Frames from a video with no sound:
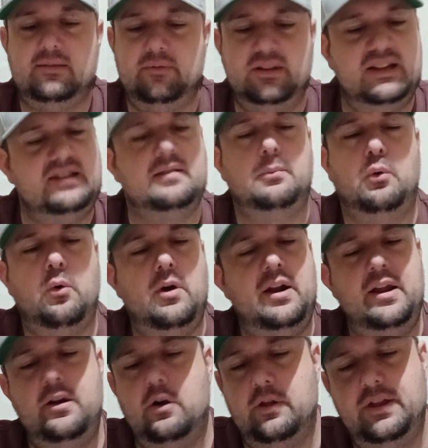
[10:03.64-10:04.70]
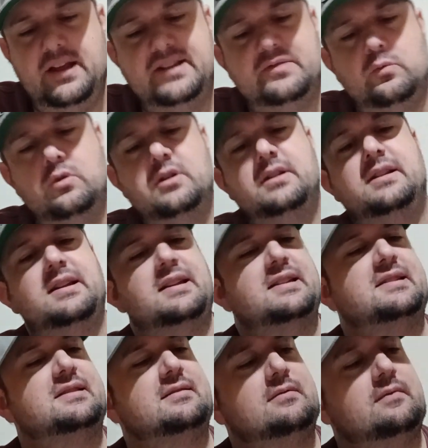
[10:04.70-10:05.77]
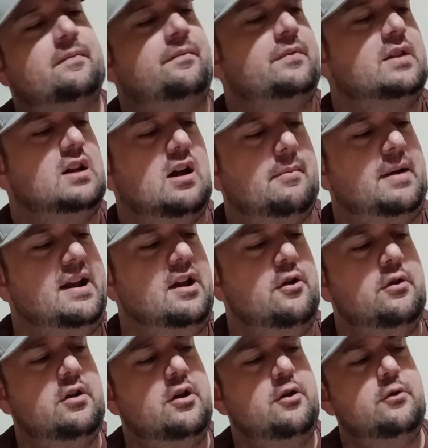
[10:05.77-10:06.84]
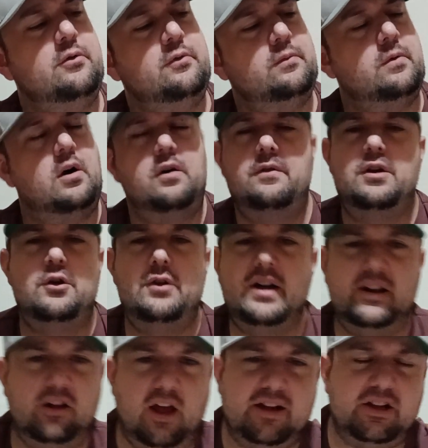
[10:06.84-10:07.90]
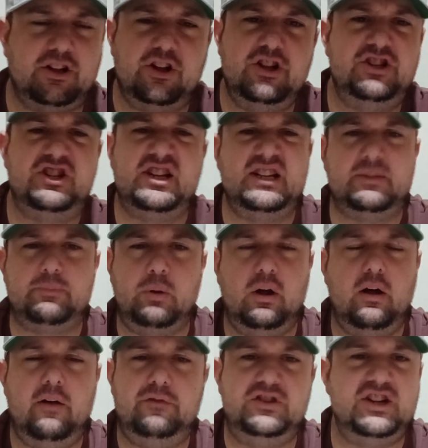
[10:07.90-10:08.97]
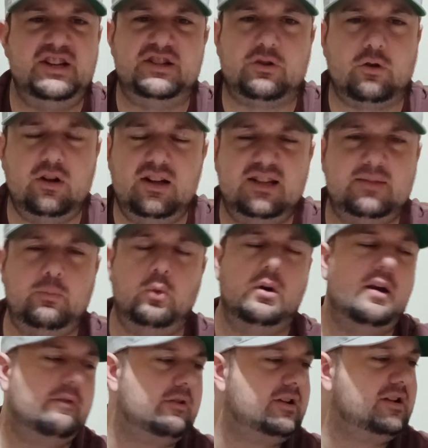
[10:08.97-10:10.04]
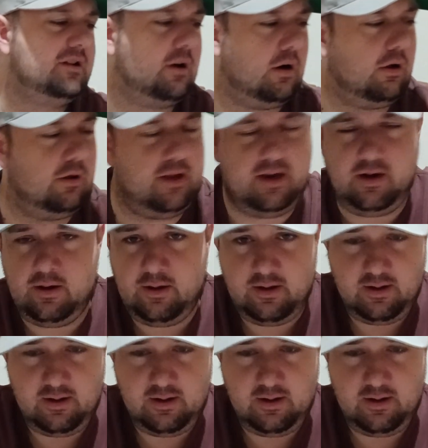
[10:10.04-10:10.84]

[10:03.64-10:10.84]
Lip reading: I'm disappointed on this one because, I mean, who doesn't like a good cheese puff, cheese crisp, whatever you call it?